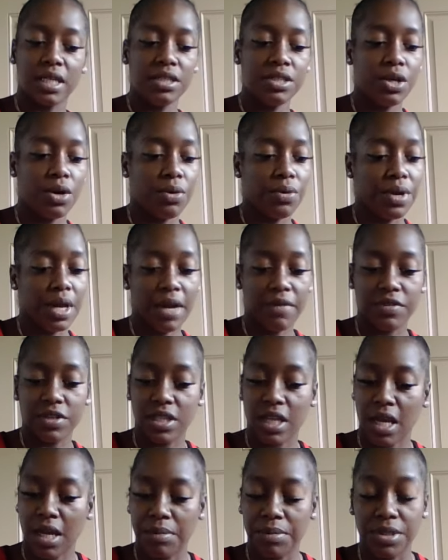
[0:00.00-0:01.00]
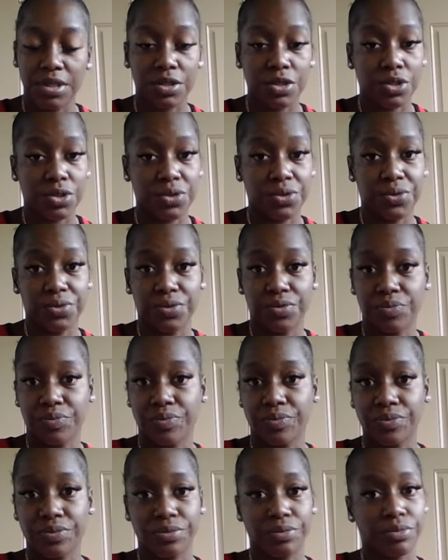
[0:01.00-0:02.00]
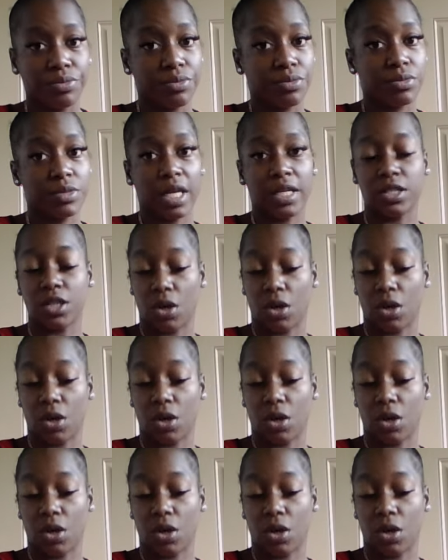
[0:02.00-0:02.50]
they told everything but the truth. They